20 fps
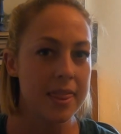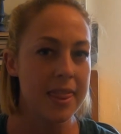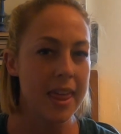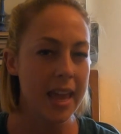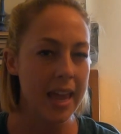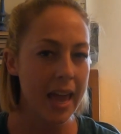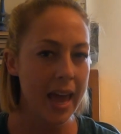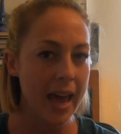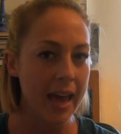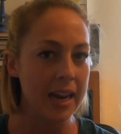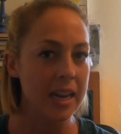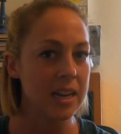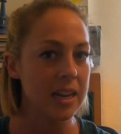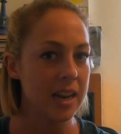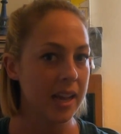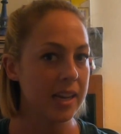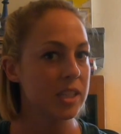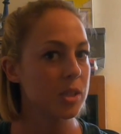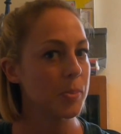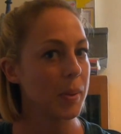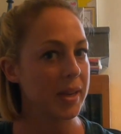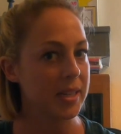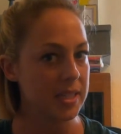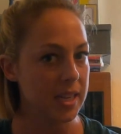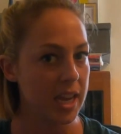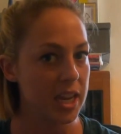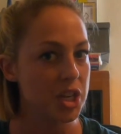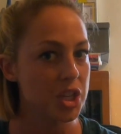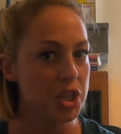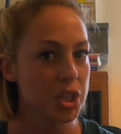they had an
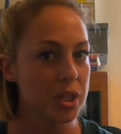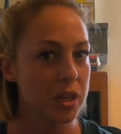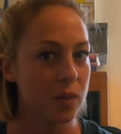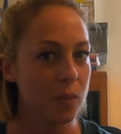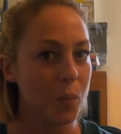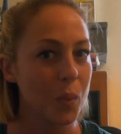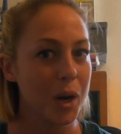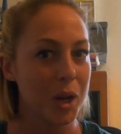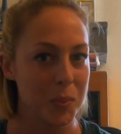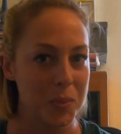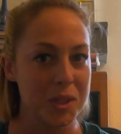expectation of what it